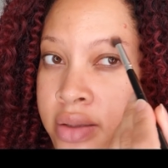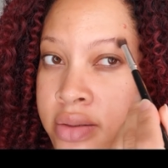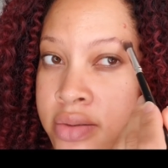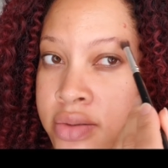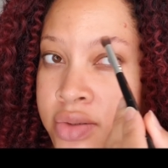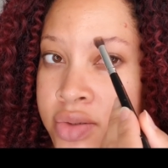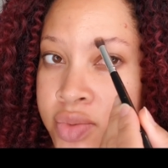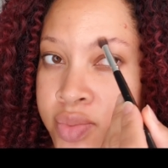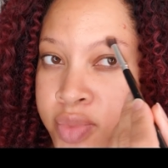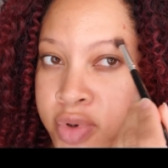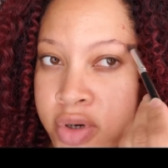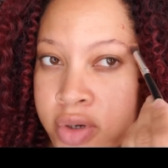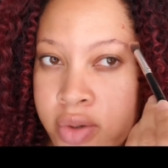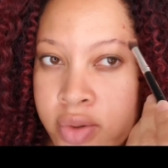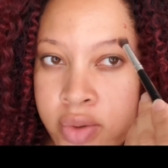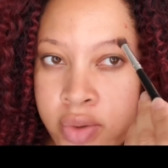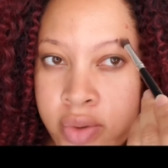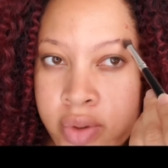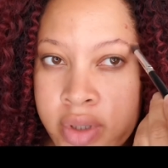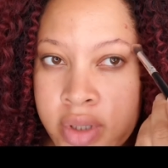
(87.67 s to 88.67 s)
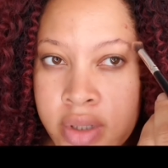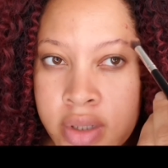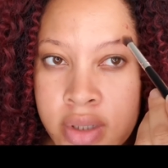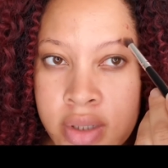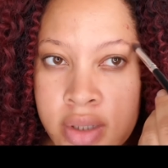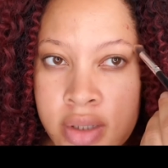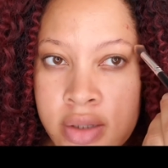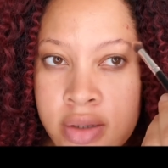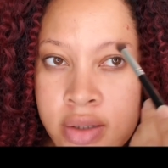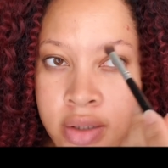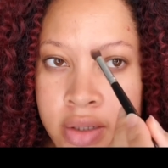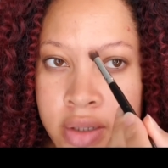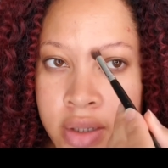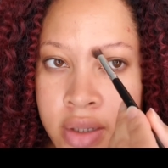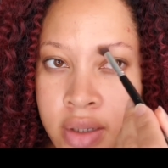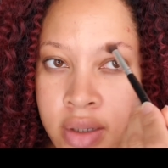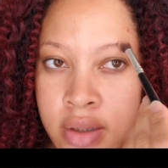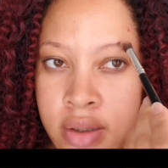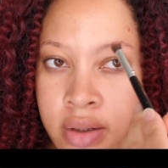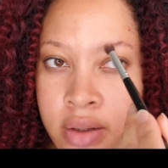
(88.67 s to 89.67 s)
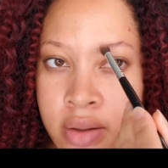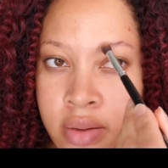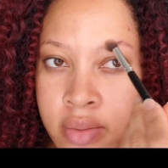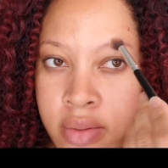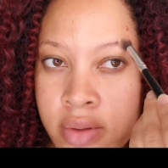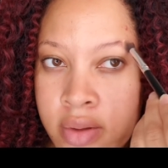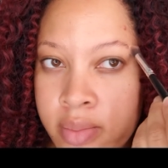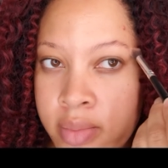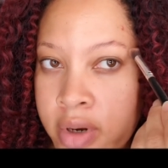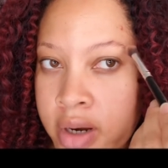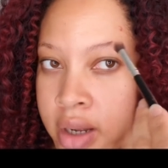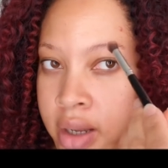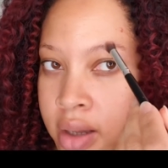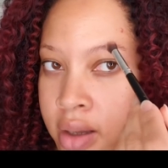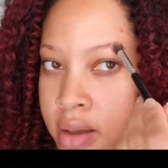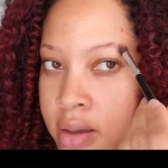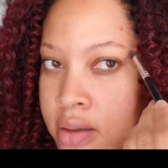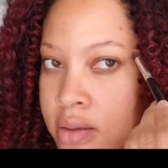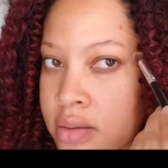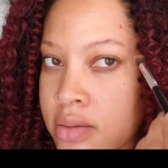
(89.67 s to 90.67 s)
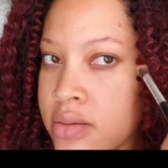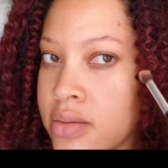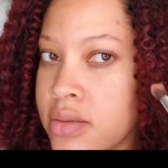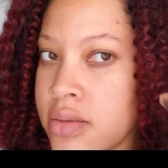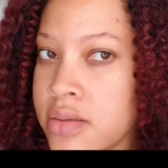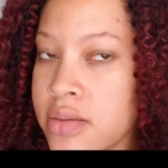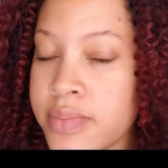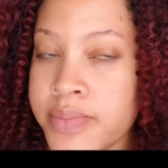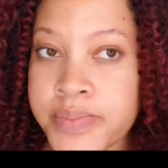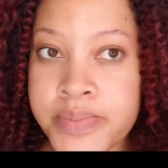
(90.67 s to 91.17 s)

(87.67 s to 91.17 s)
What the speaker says: super oily looking on the brows.